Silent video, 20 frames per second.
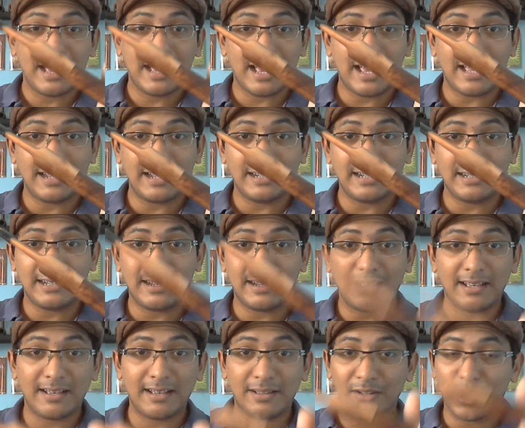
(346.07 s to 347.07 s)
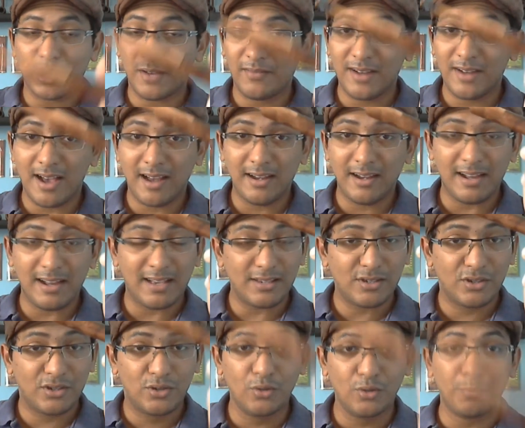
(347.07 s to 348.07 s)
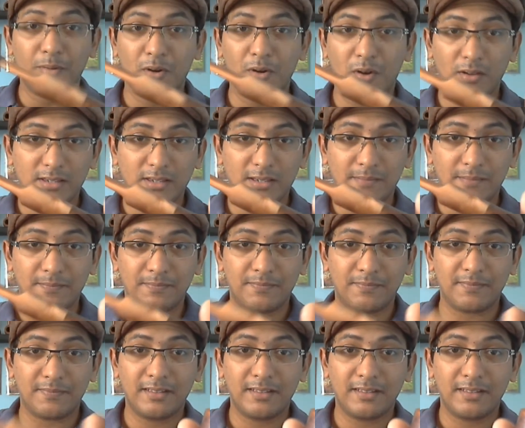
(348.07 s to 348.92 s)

And you have done a super awesome